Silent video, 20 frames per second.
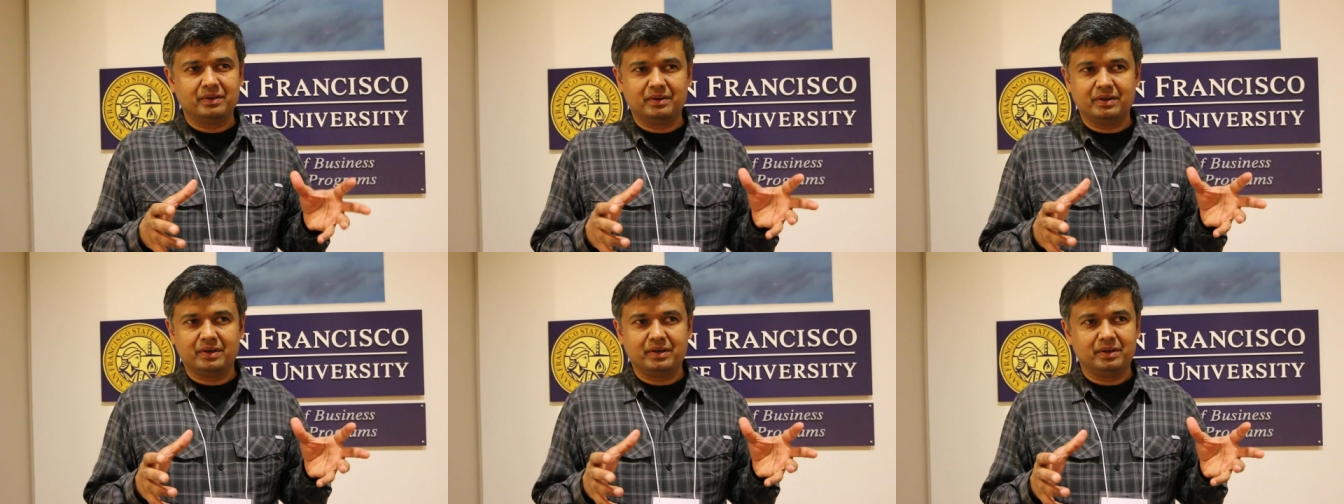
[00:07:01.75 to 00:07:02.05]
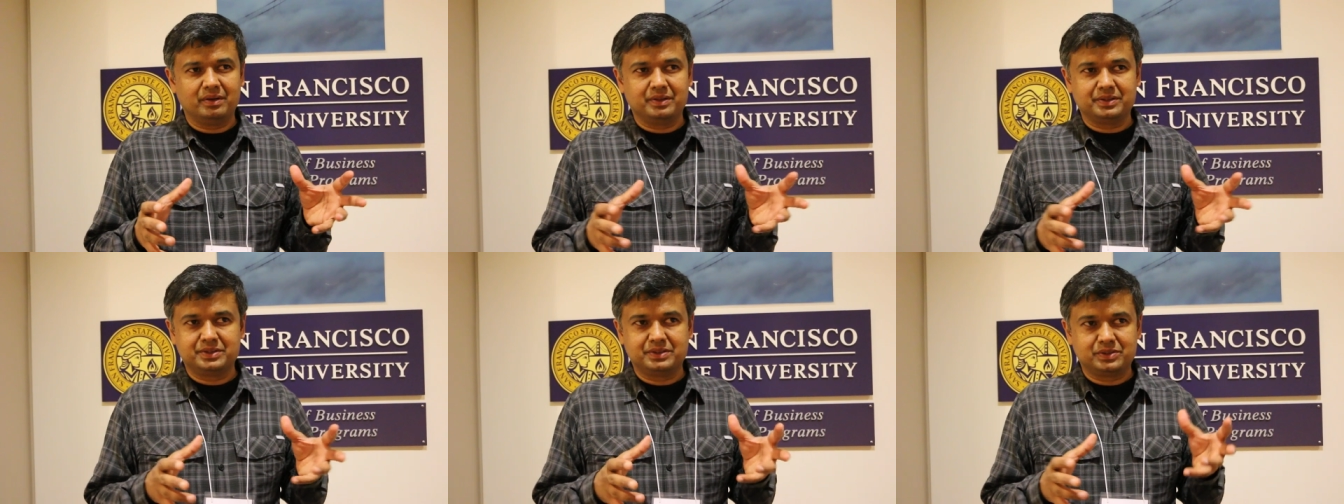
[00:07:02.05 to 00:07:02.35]

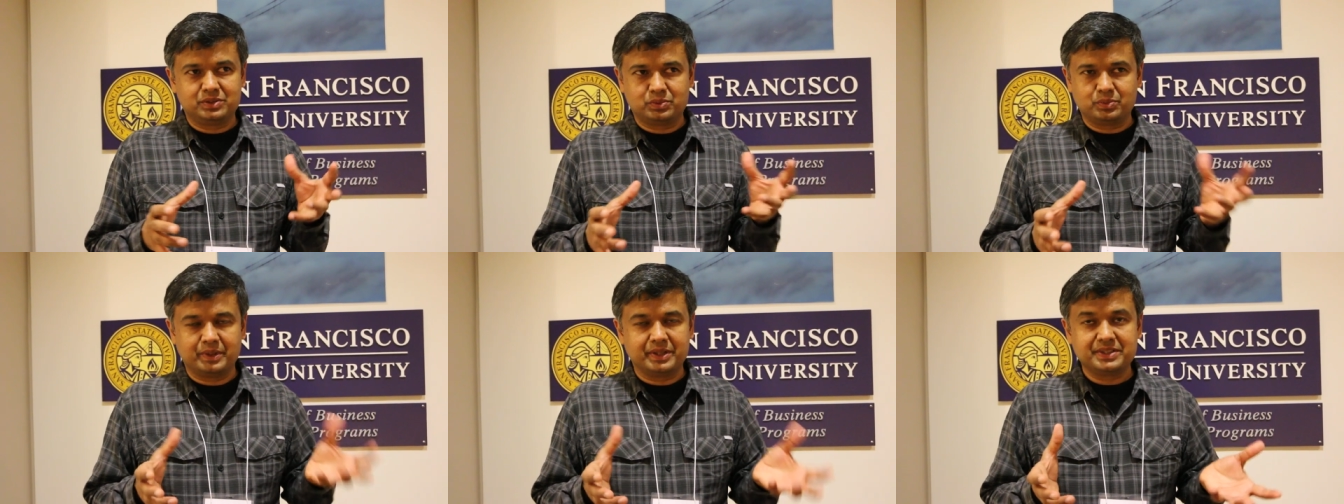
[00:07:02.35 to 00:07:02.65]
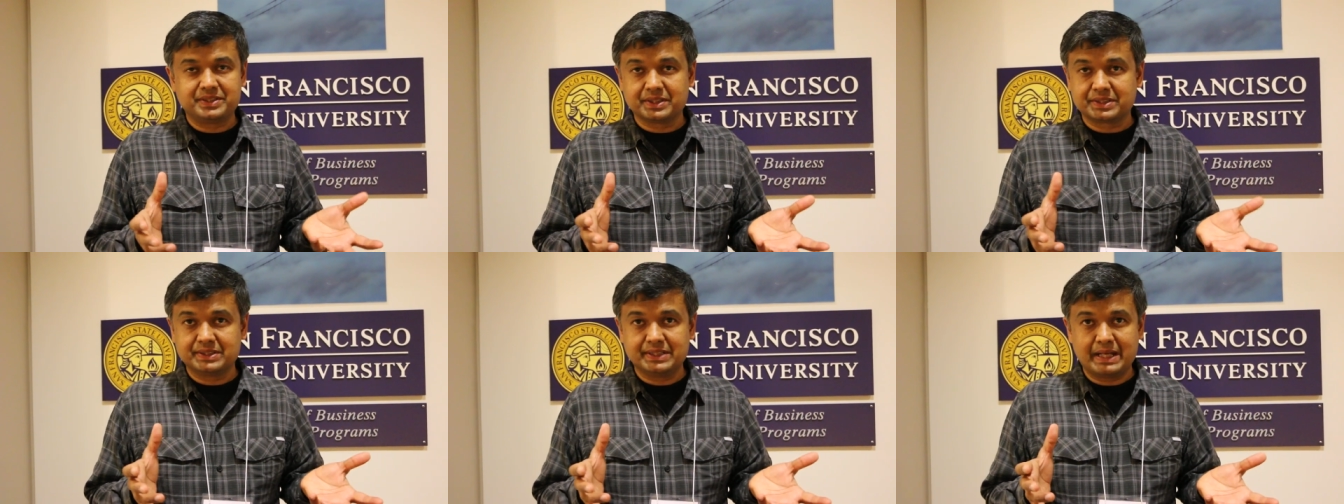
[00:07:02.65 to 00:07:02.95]
uh, it's
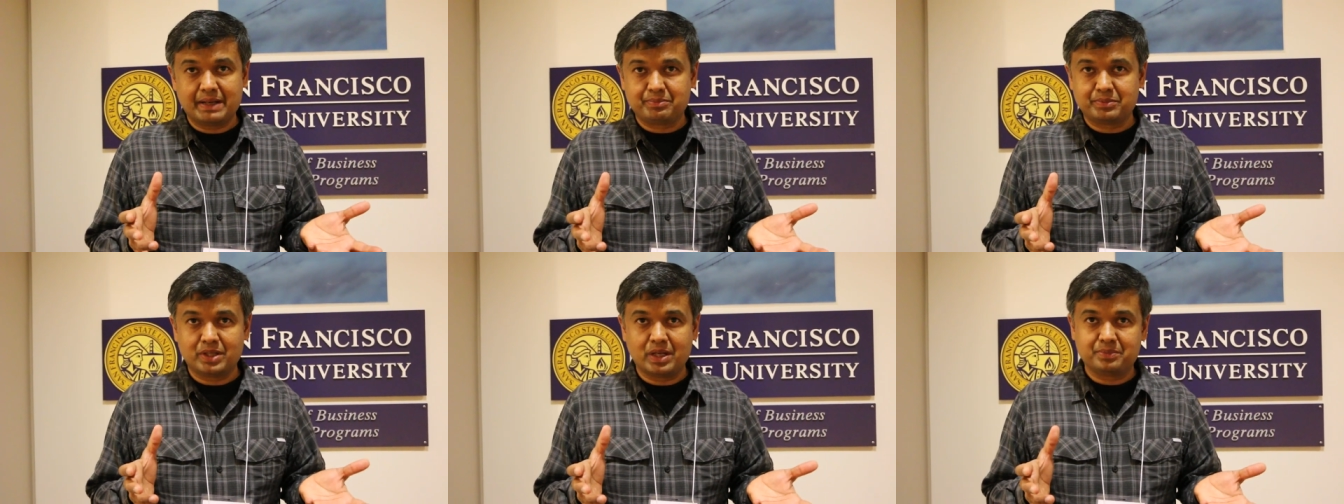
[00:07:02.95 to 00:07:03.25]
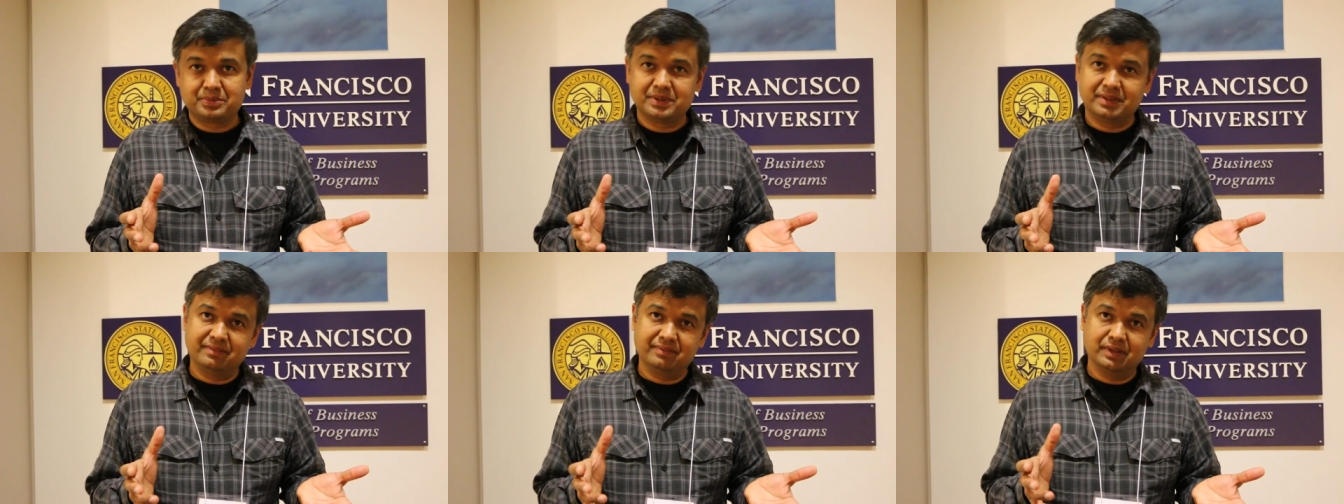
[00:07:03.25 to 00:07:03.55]
twenty-six
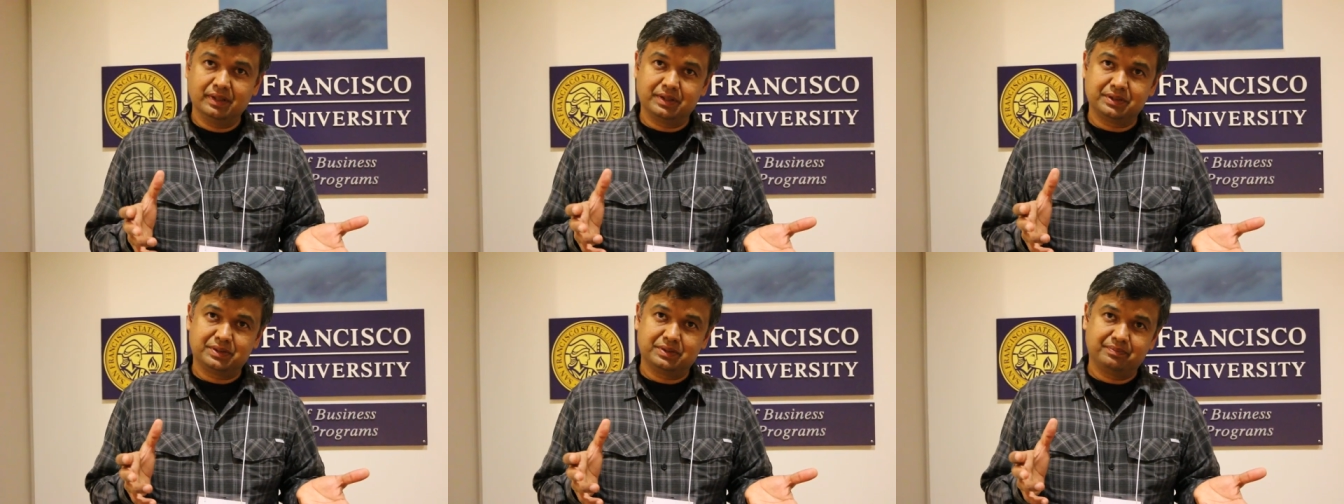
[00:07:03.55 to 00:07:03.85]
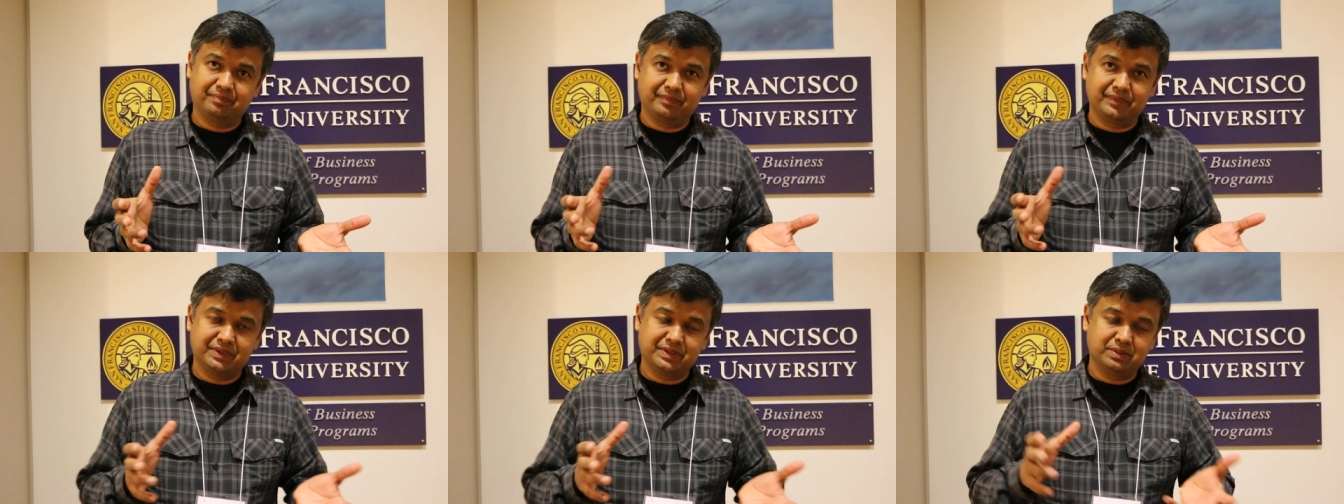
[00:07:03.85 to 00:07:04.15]
laptops in a village.
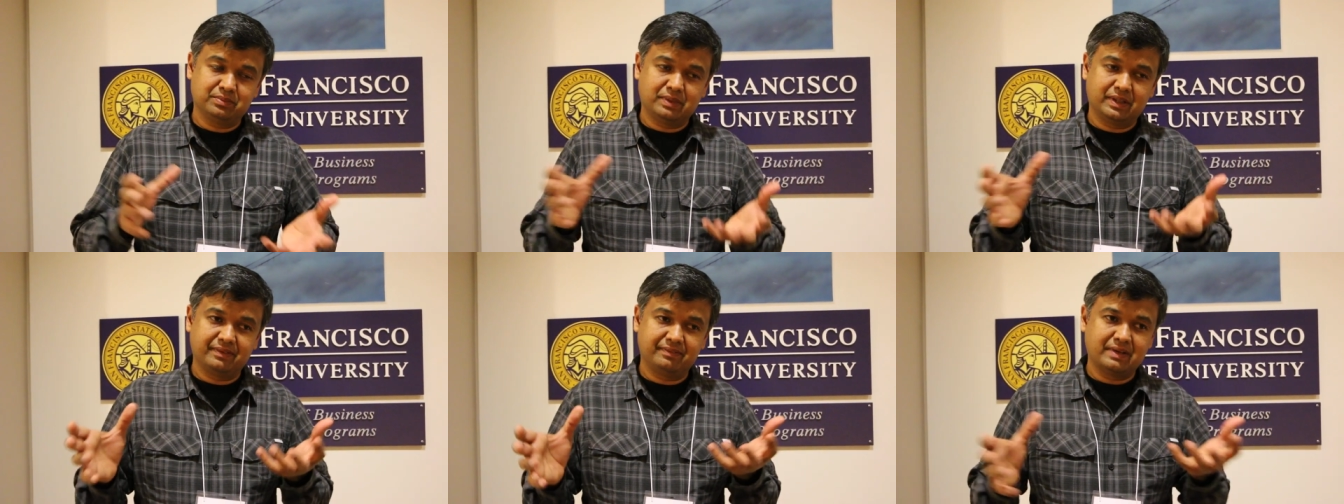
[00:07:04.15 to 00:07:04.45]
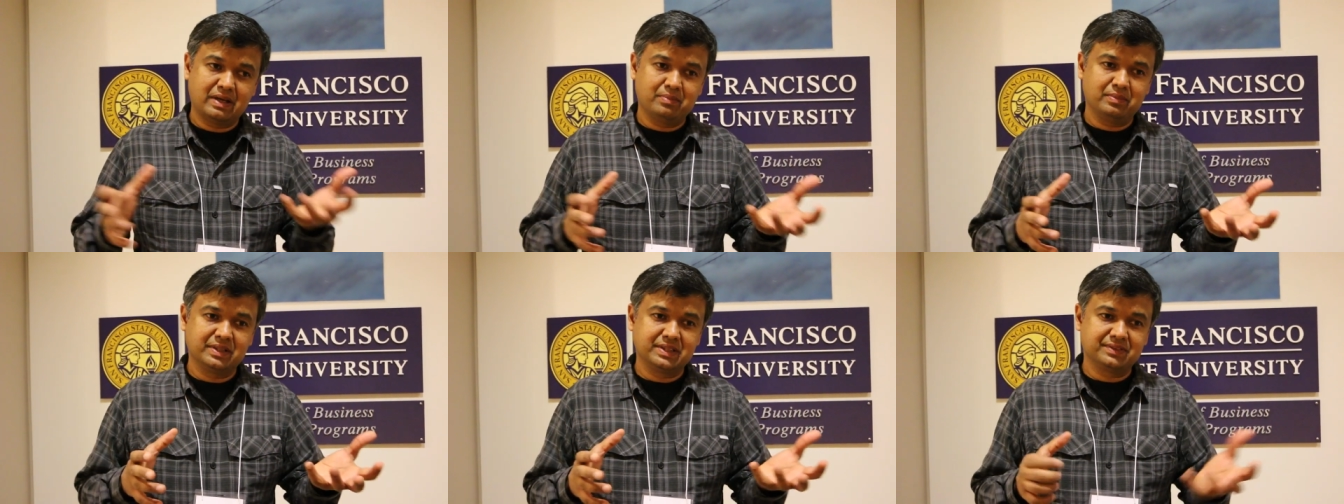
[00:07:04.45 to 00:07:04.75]
This is my
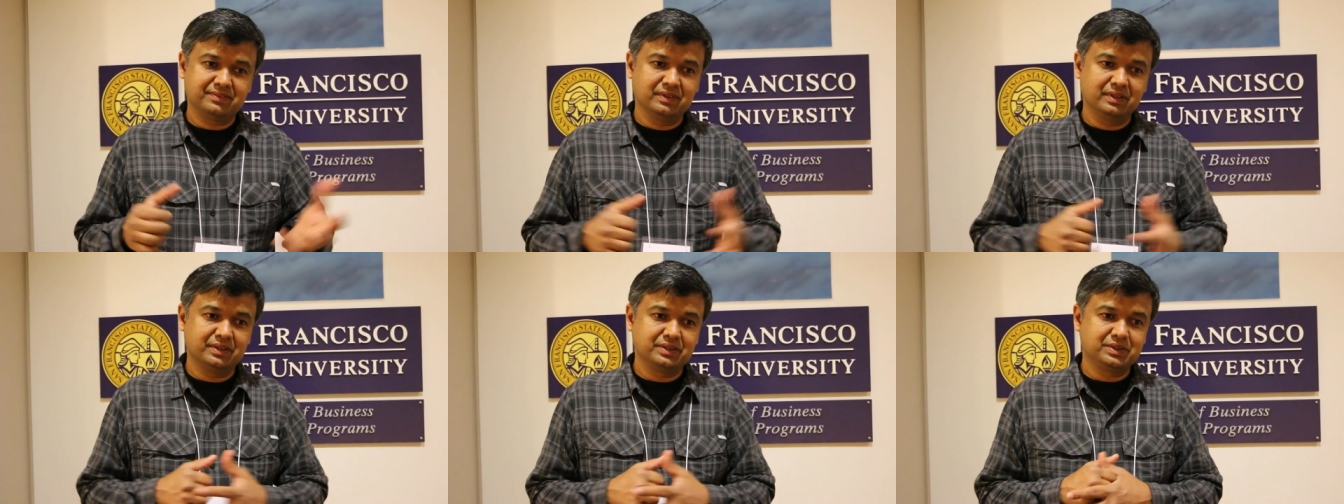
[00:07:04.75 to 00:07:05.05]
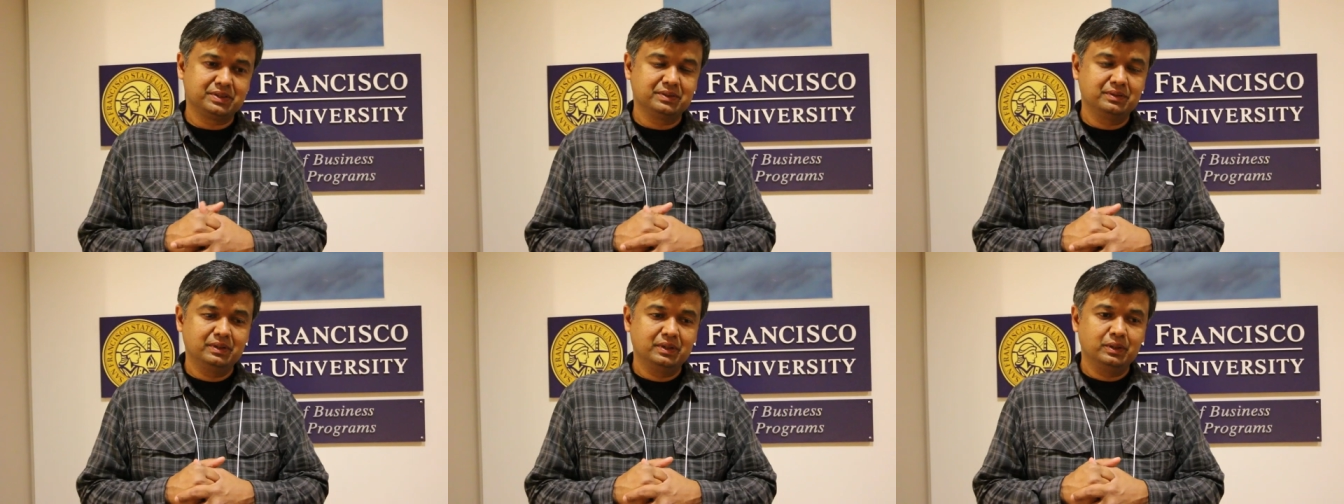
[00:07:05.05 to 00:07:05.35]
family's
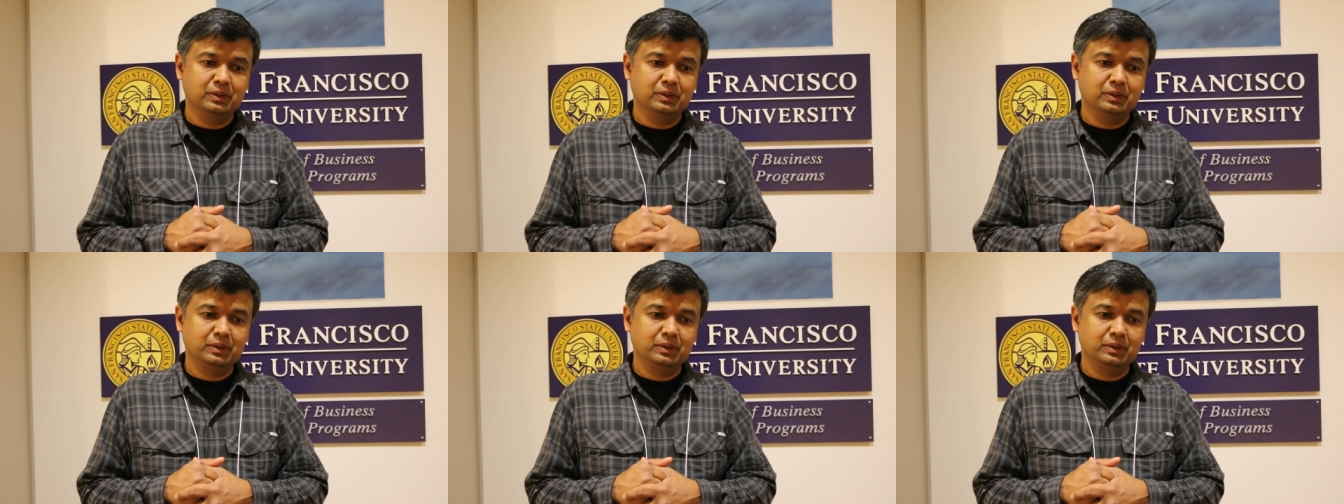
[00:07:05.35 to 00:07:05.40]
village.